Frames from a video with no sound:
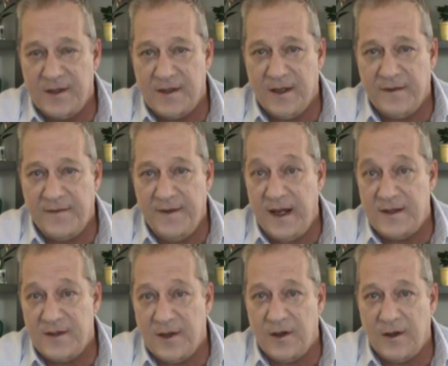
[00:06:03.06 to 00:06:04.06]
yourself, and
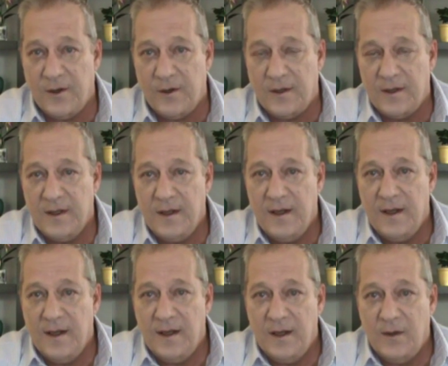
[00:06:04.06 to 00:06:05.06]
that's our goal.
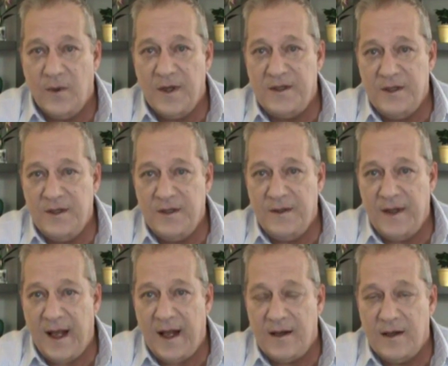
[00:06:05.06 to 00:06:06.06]
Once you do
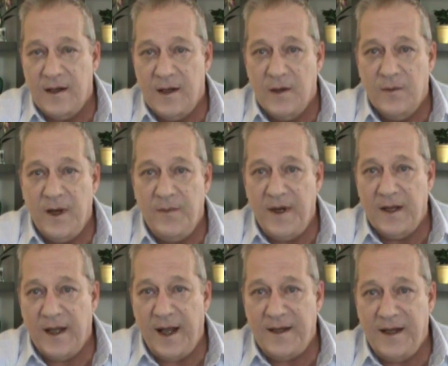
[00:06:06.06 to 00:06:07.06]
that, we'd be
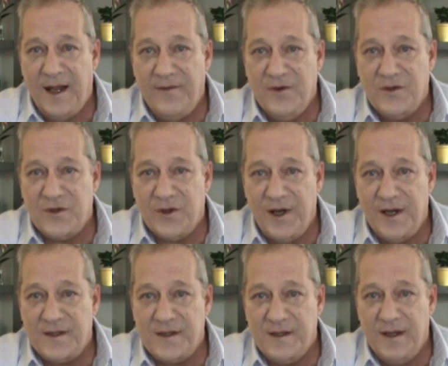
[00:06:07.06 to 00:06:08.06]
glad to have you join
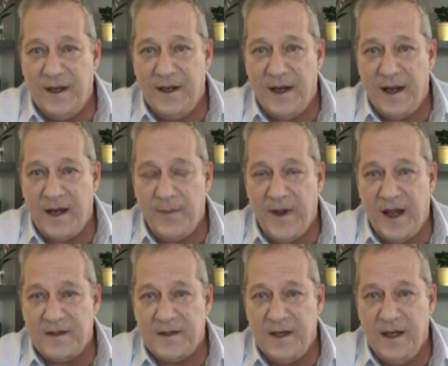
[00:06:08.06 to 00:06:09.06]
us in a
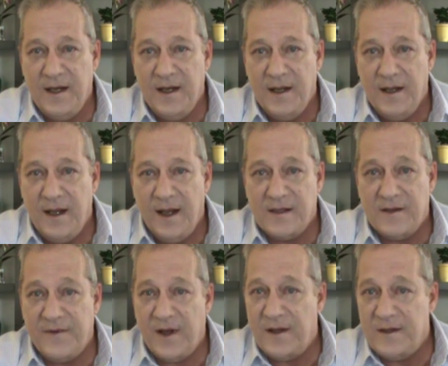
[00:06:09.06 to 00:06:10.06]
capacity as
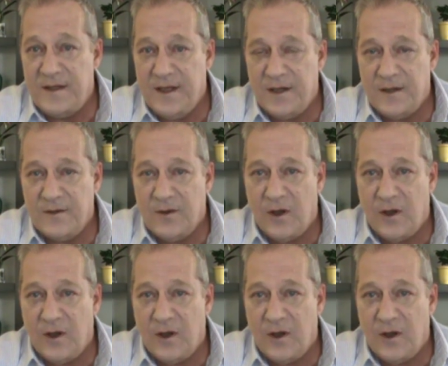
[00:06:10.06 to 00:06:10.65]
a volunteer.